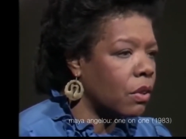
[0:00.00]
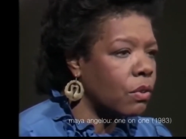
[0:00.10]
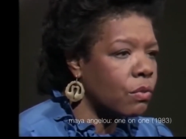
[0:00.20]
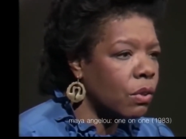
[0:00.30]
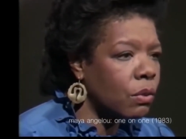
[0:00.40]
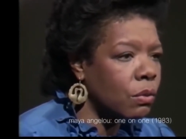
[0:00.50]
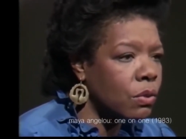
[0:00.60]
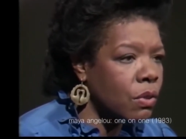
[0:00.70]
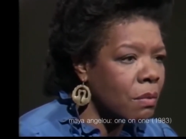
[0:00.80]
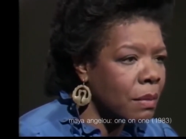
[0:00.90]

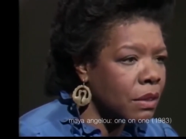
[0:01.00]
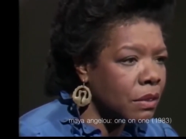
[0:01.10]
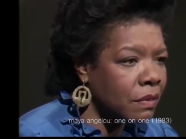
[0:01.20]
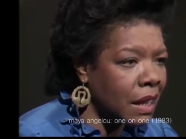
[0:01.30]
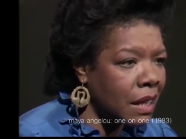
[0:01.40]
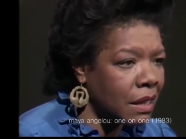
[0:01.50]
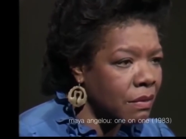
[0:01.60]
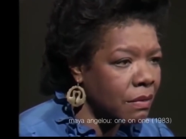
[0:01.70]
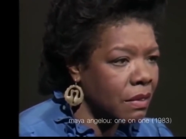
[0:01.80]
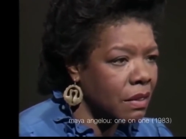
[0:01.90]
controlled so much of
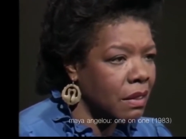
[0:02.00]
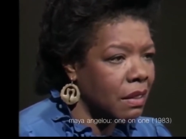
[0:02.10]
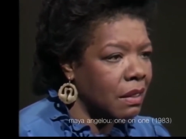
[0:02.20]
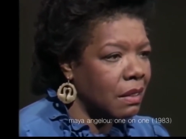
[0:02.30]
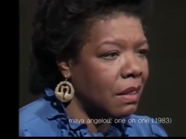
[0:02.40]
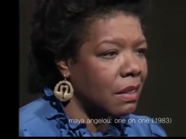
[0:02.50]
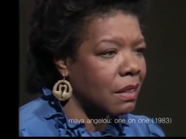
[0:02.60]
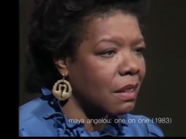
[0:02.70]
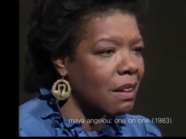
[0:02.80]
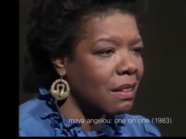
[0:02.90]
life that
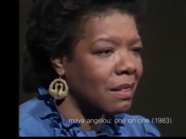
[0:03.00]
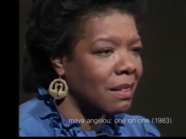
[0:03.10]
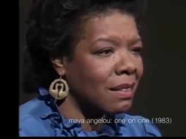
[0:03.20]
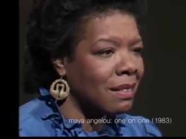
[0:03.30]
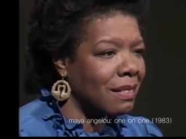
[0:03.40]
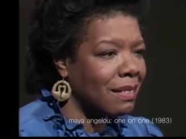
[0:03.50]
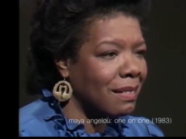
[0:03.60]
the Cockney